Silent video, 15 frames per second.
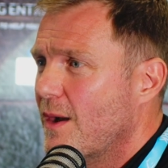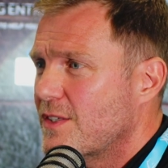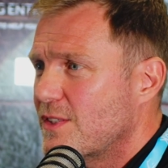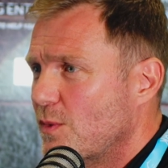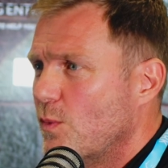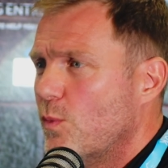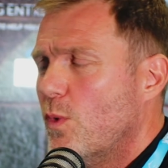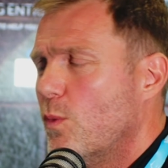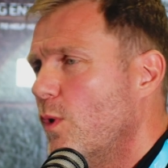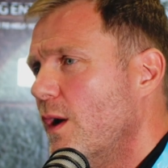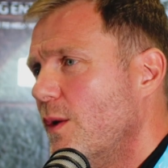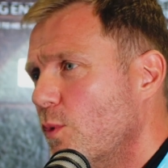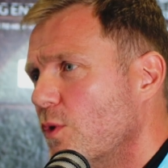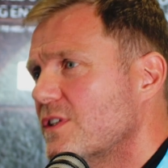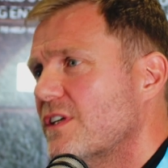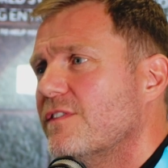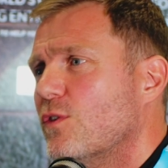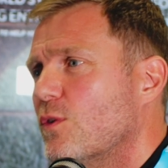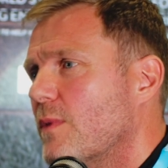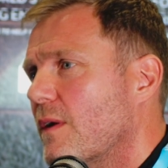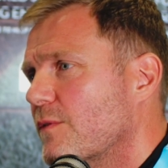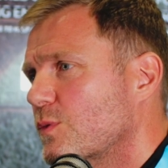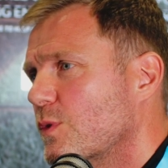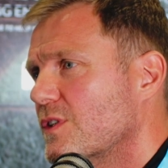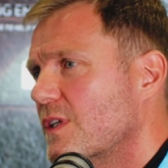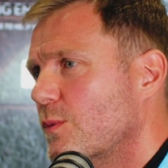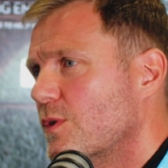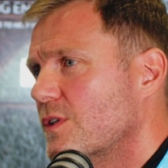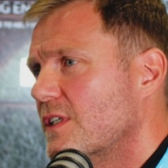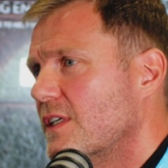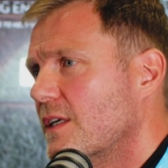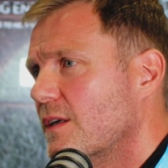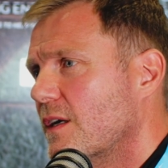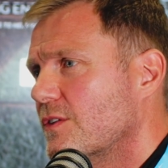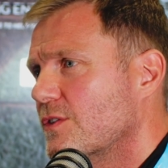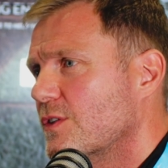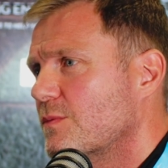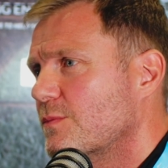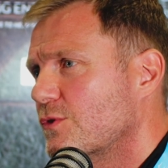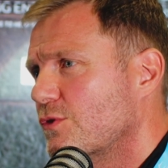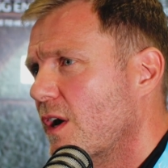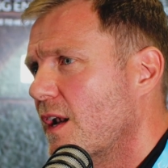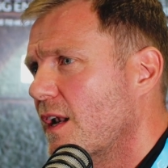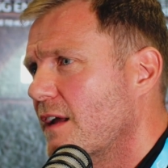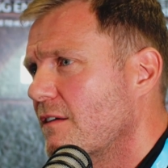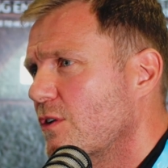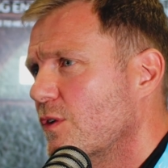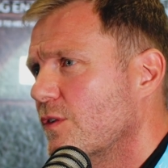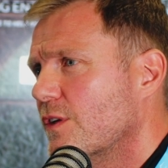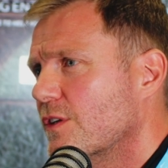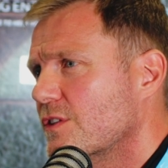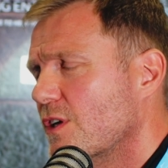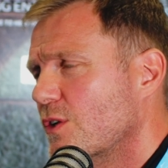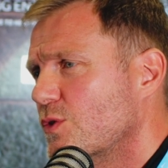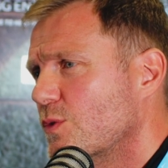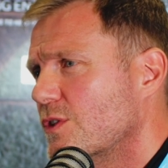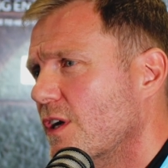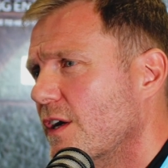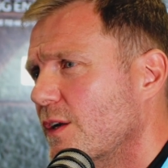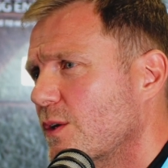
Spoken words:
So why was it 4 months? Was it just trying to narrow on the social side?